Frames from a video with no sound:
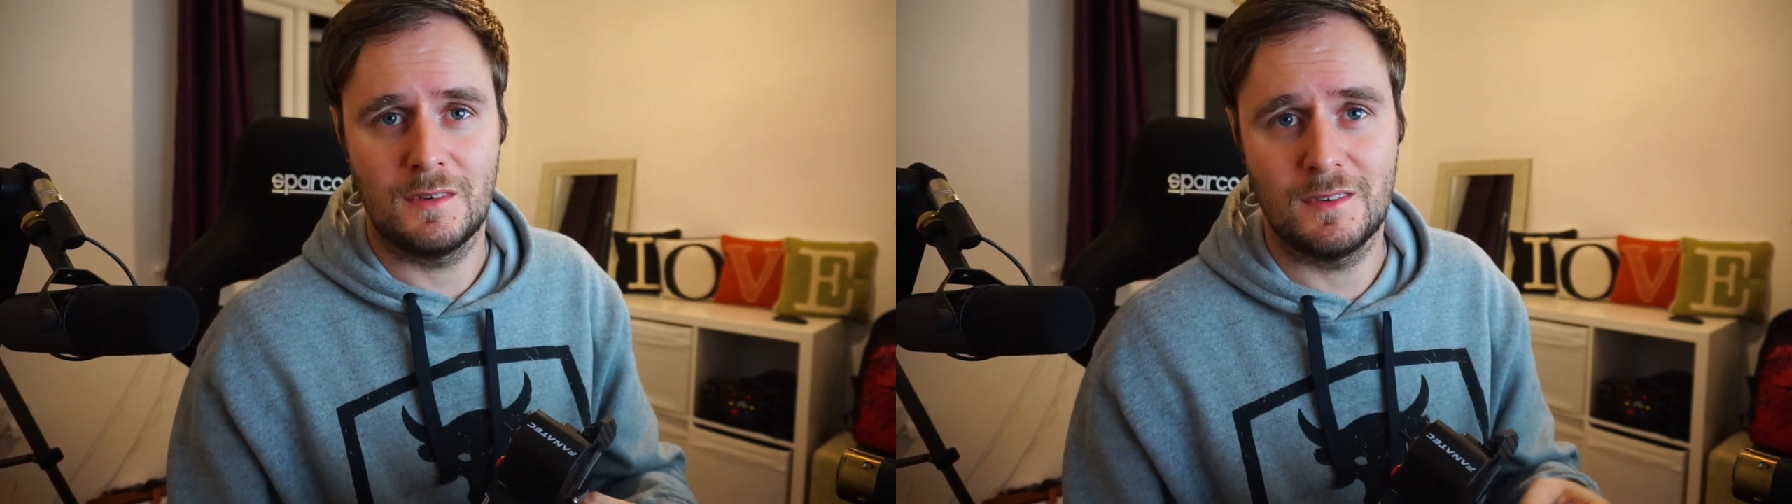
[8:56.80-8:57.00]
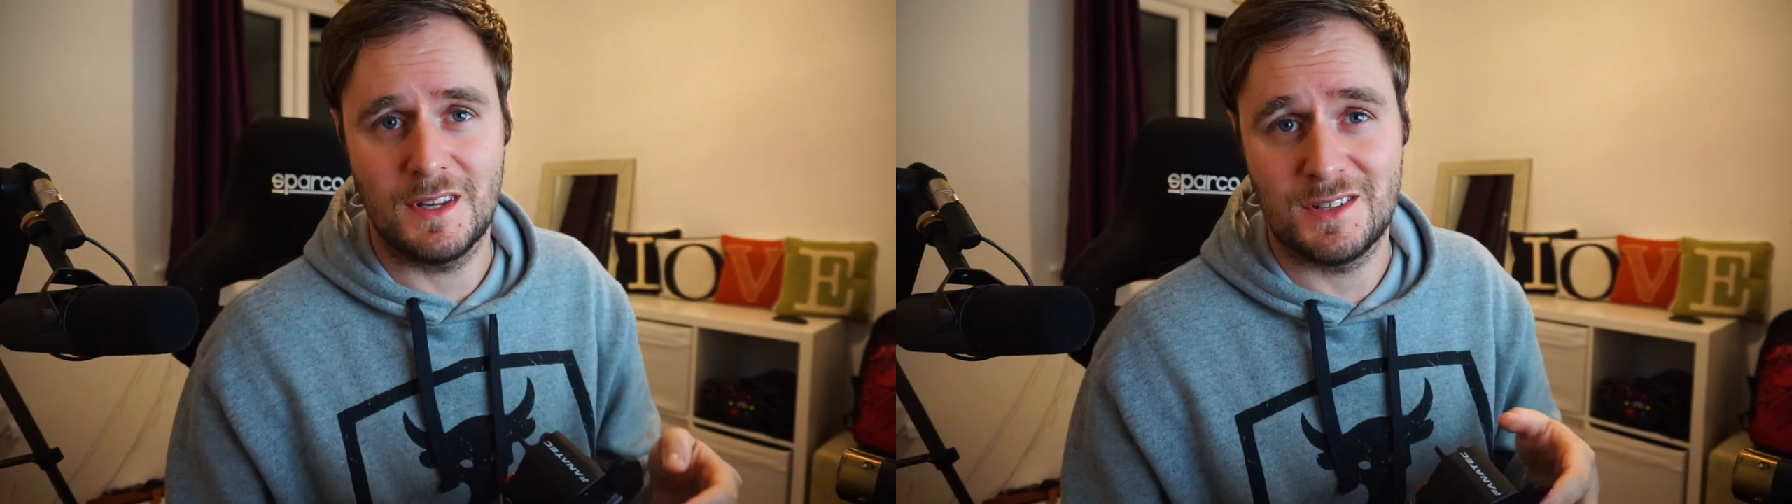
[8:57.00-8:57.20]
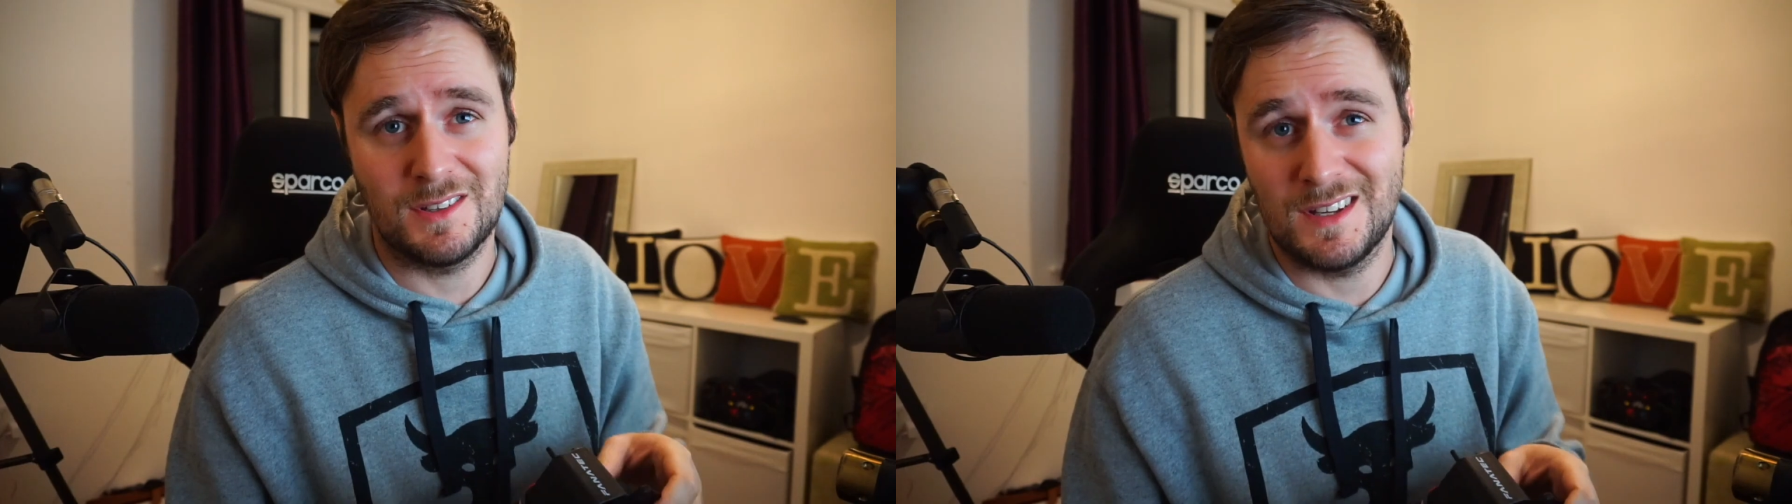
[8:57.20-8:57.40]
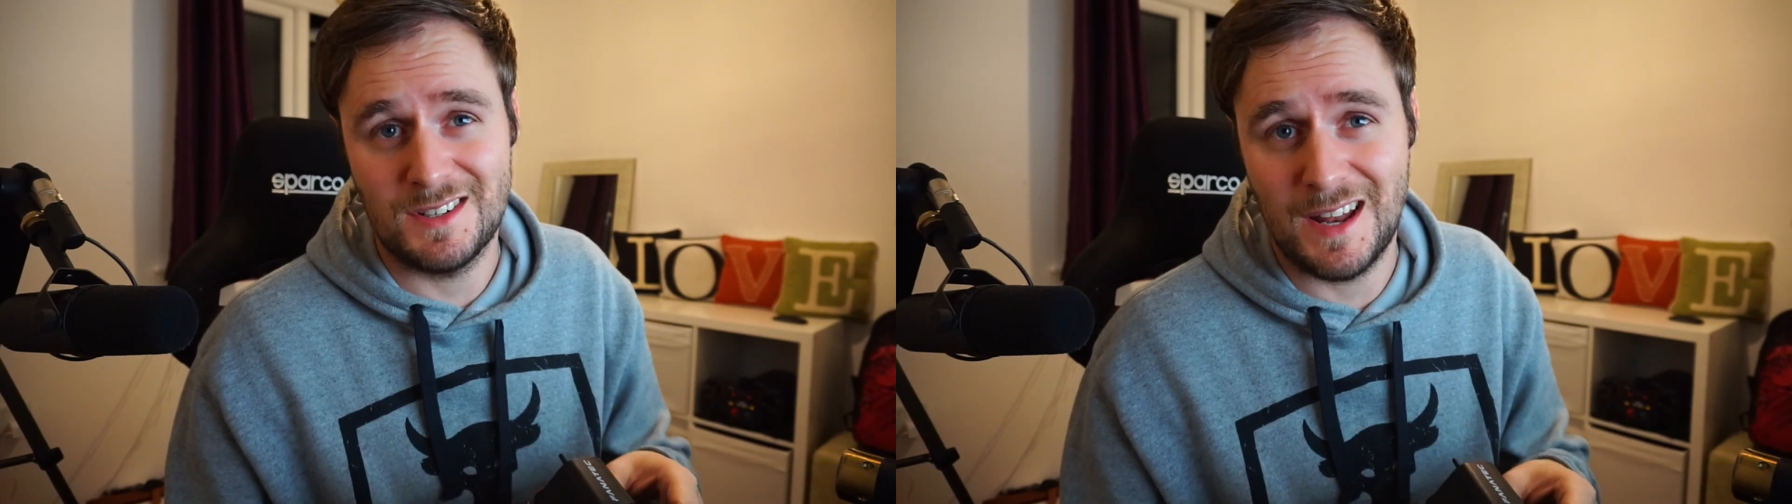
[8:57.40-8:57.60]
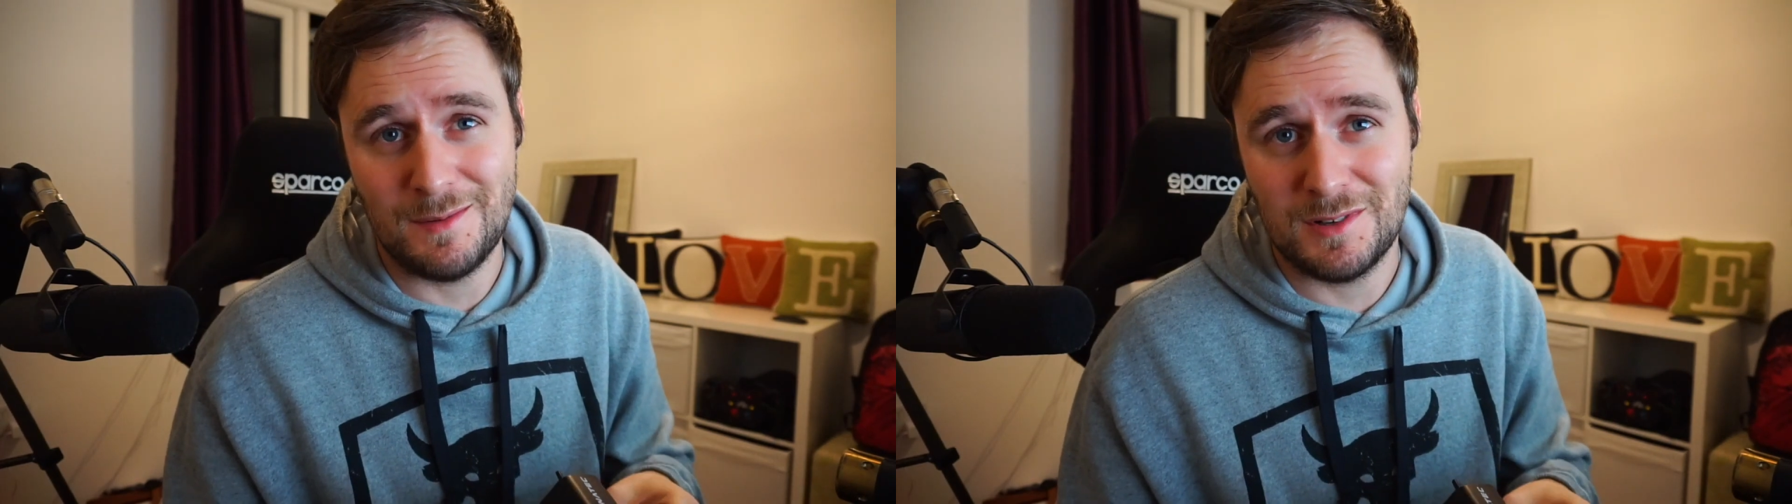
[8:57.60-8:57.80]
It's
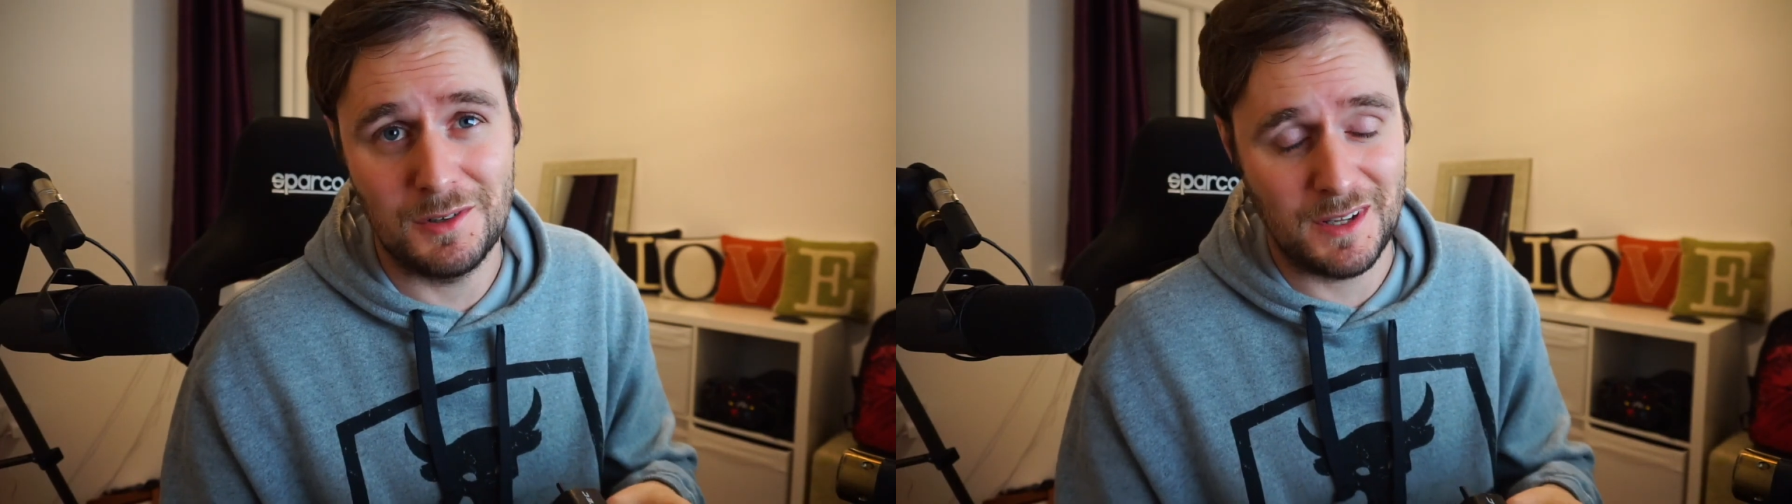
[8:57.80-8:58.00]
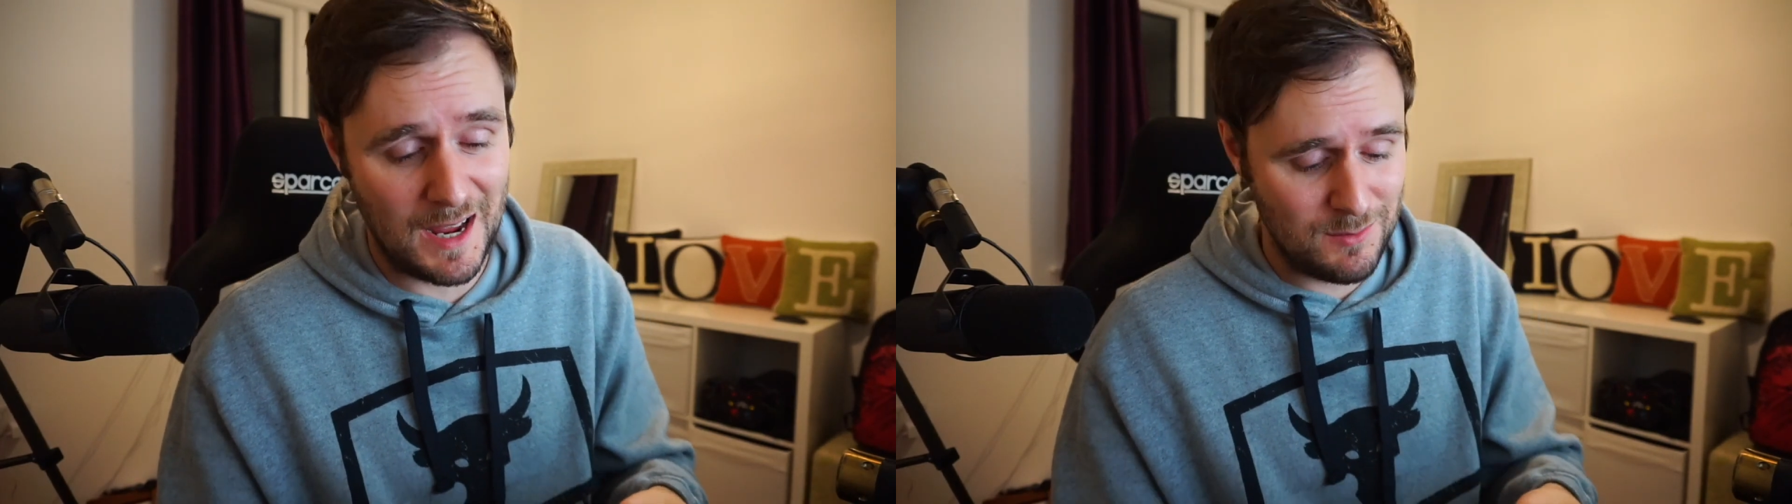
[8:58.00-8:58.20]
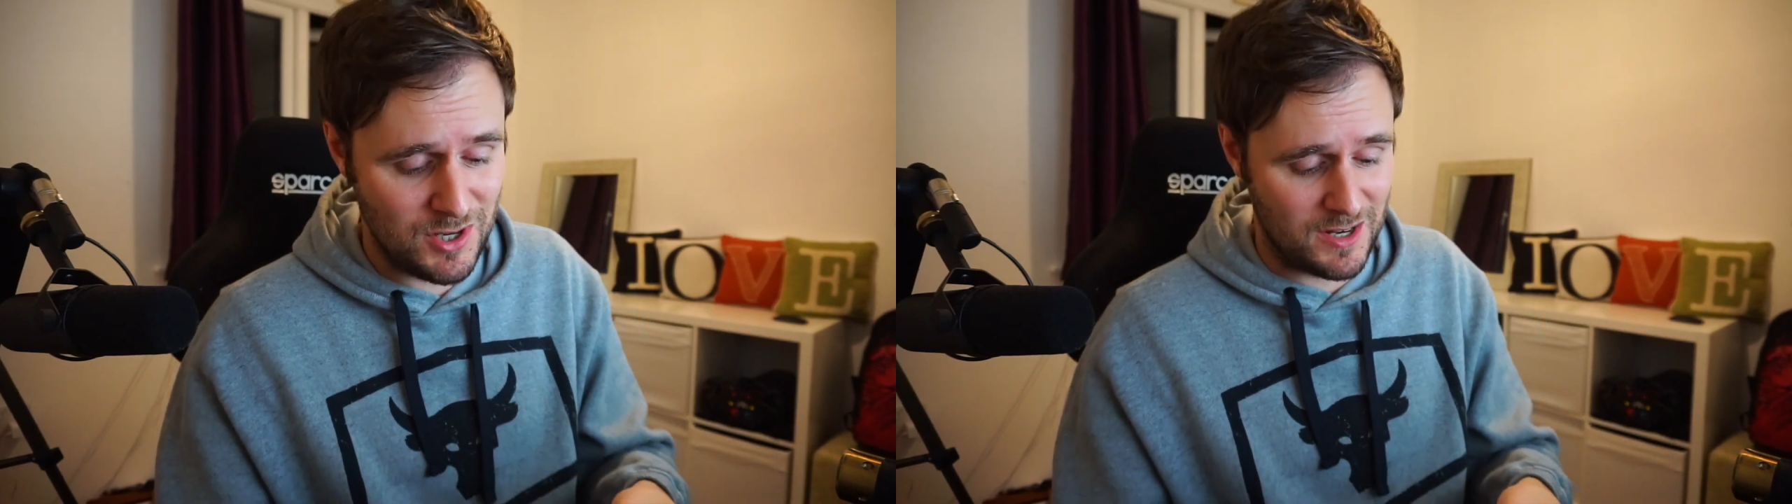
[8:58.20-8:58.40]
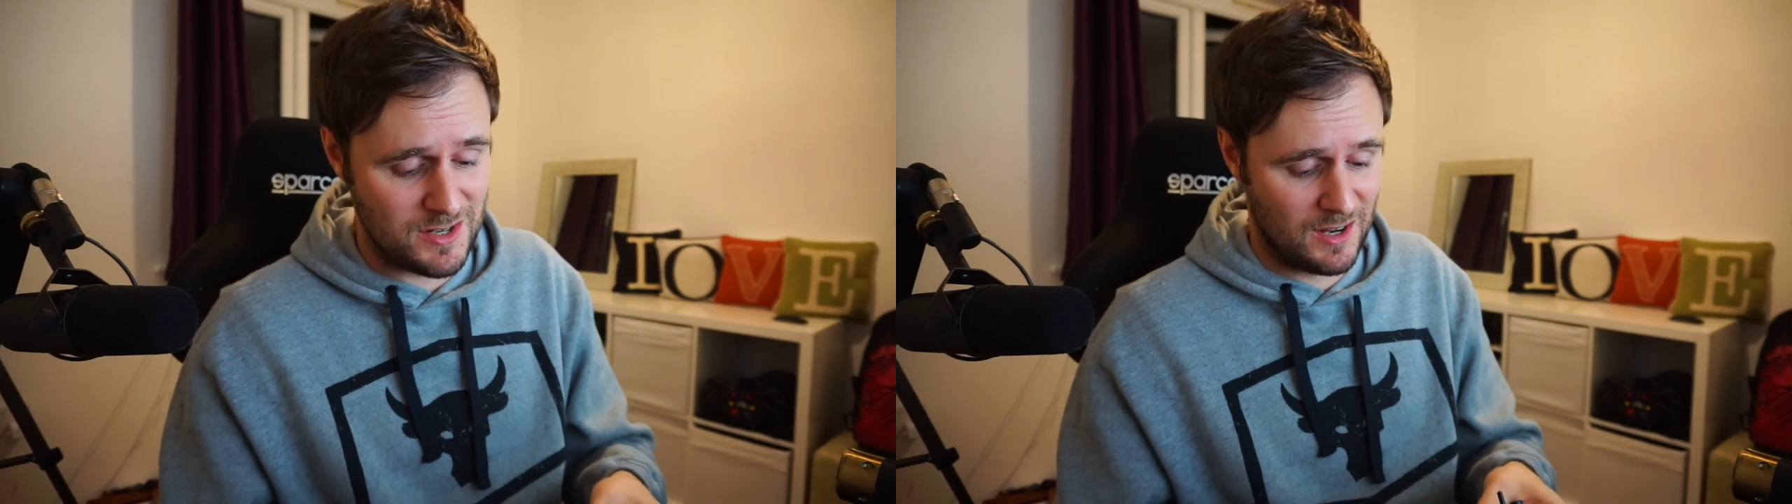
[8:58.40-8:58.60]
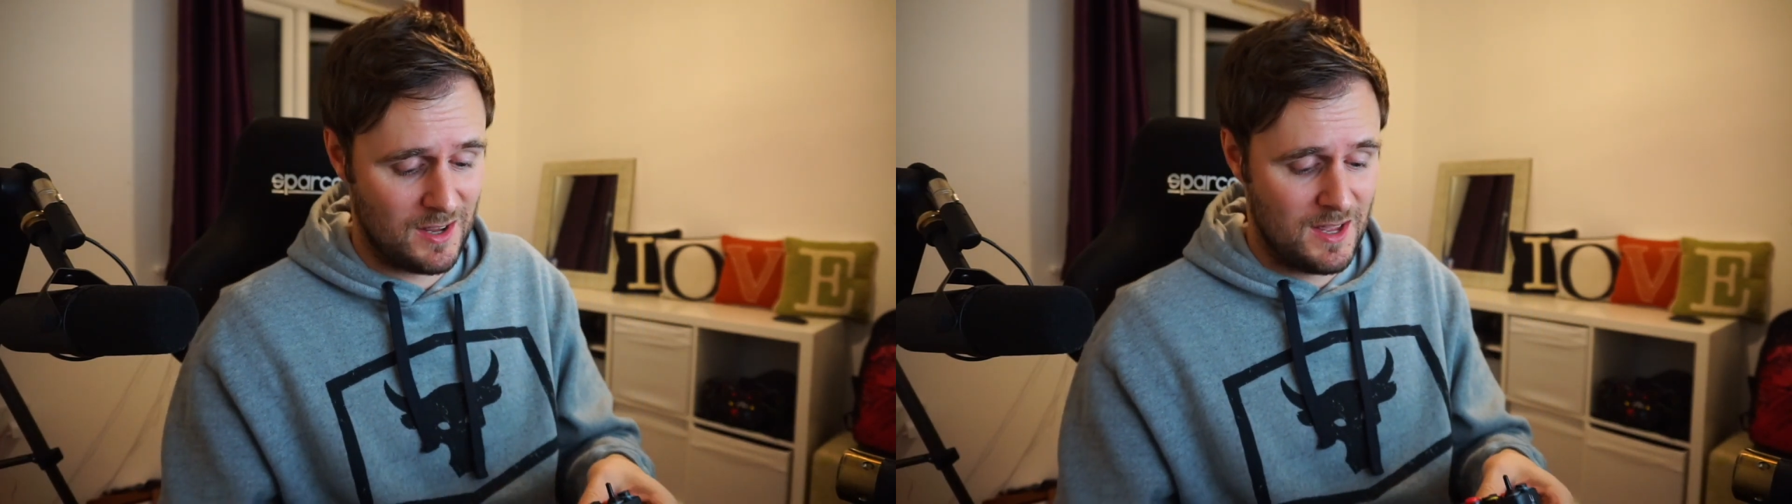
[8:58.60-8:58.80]
an absolute game changer.